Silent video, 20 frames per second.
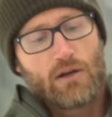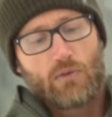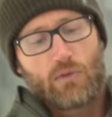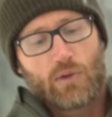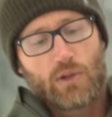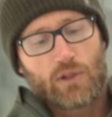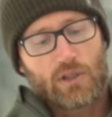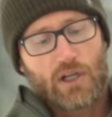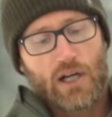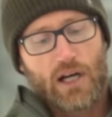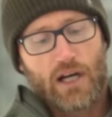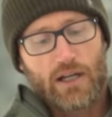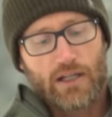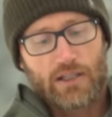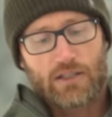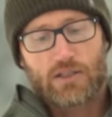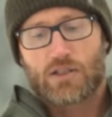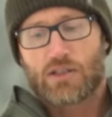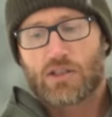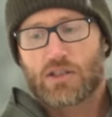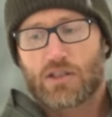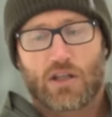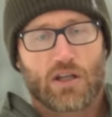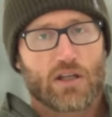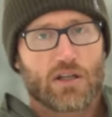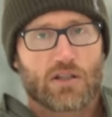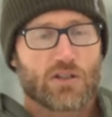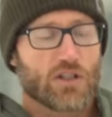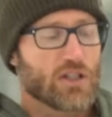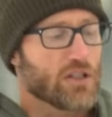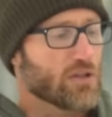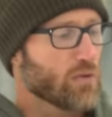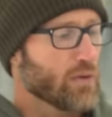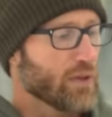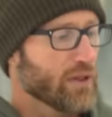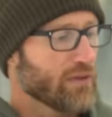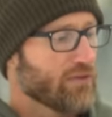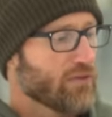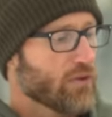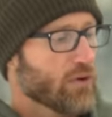Wilcox G
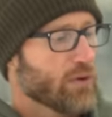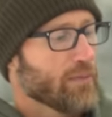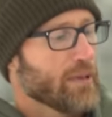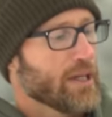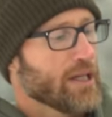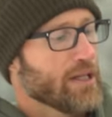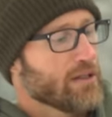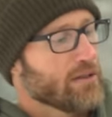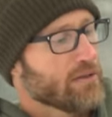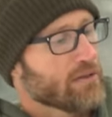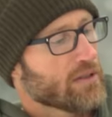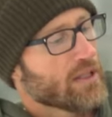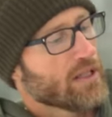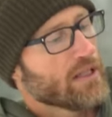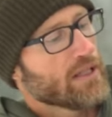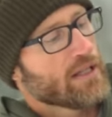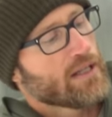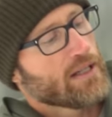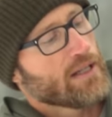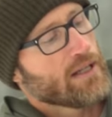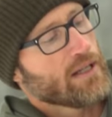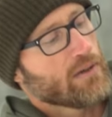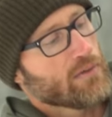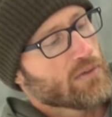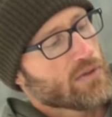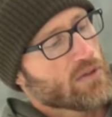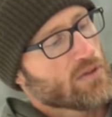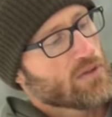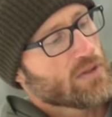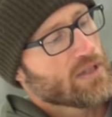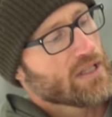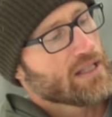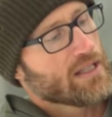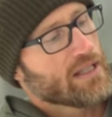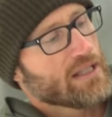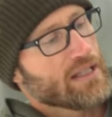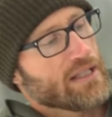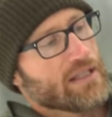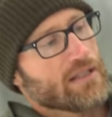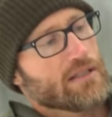twenty-four mount, I was
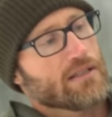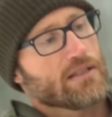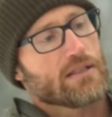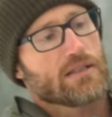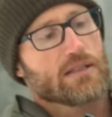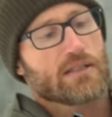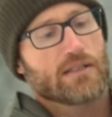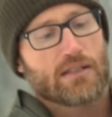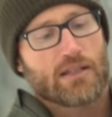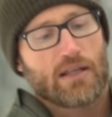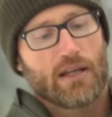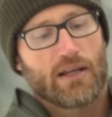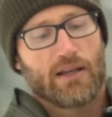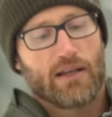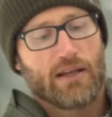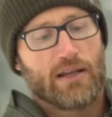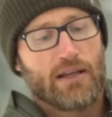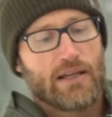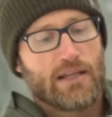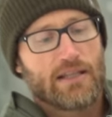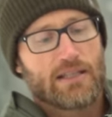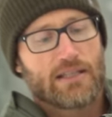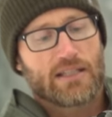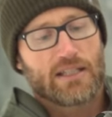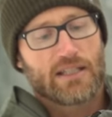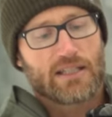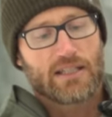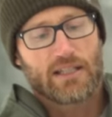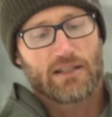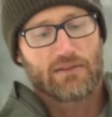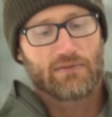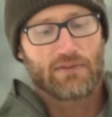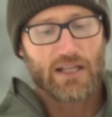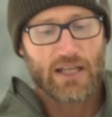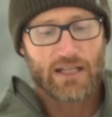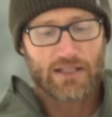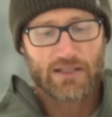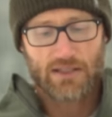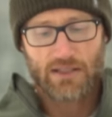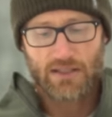using these D T N V
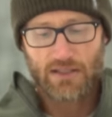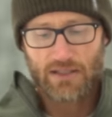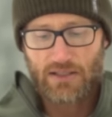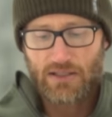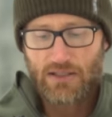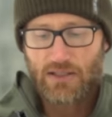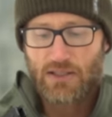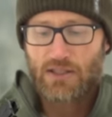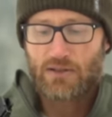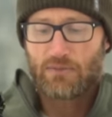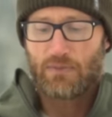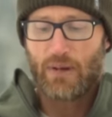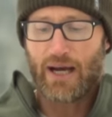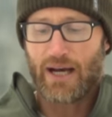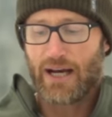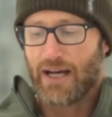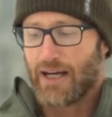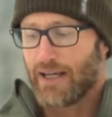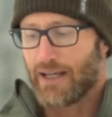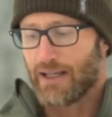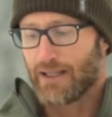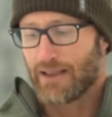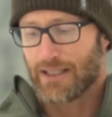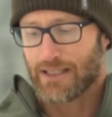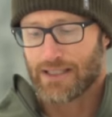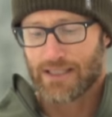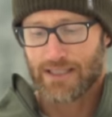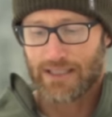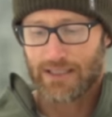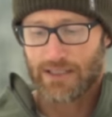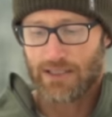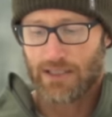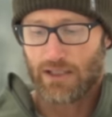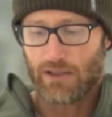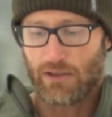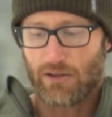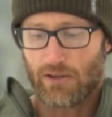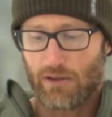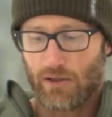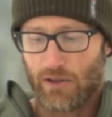Ss by
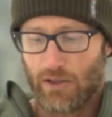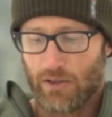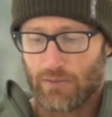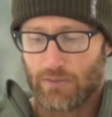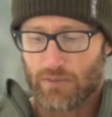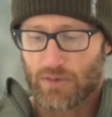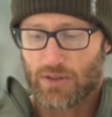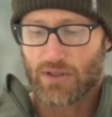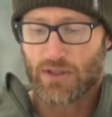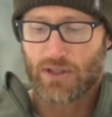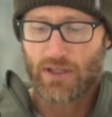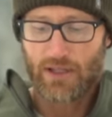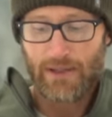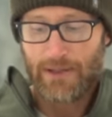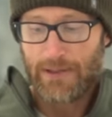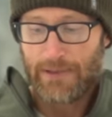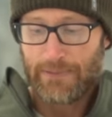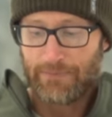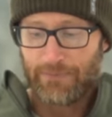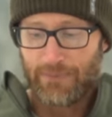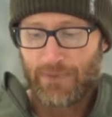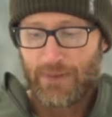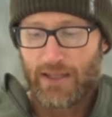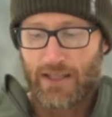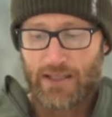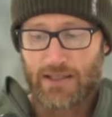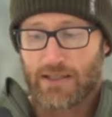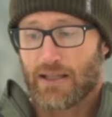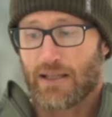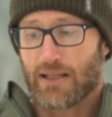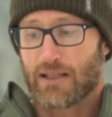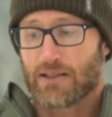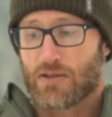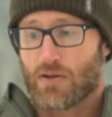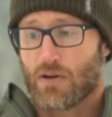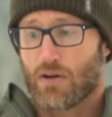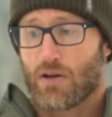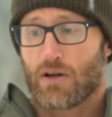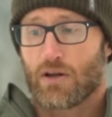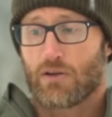Licentia Arms. These things
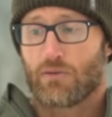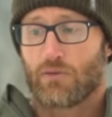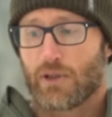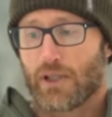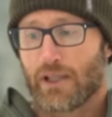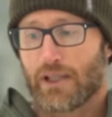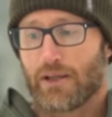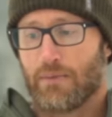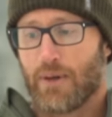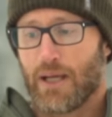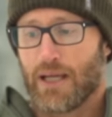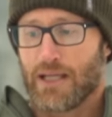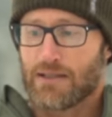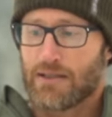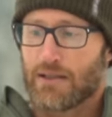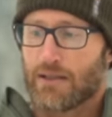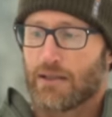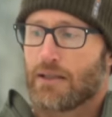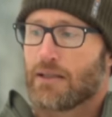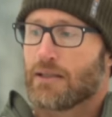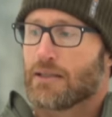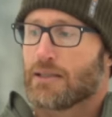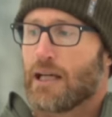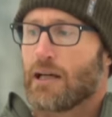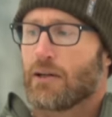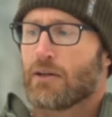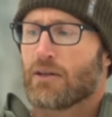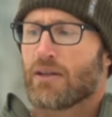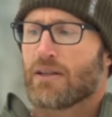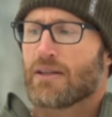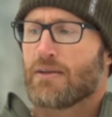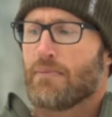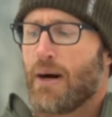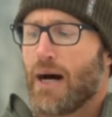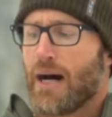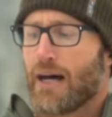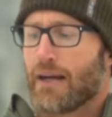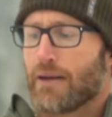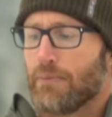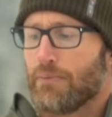are really amazing. Down here on the
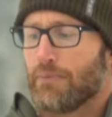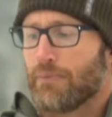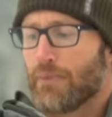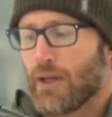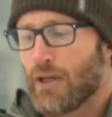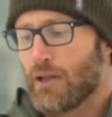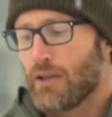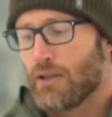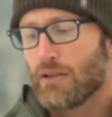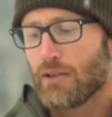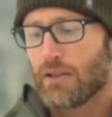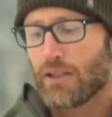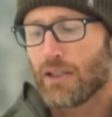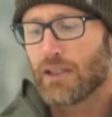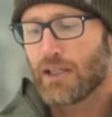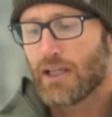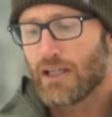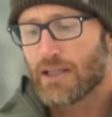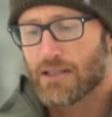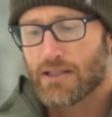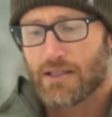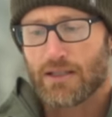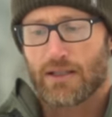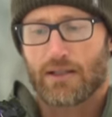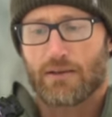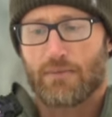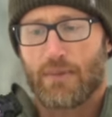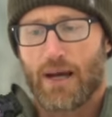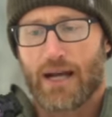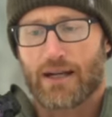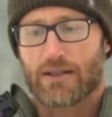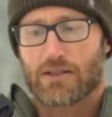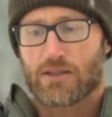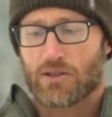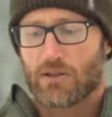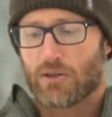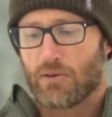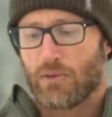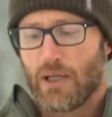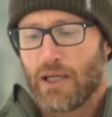bottom, and you can kind of see on the back
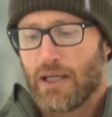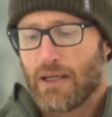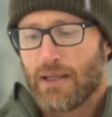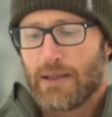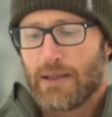too,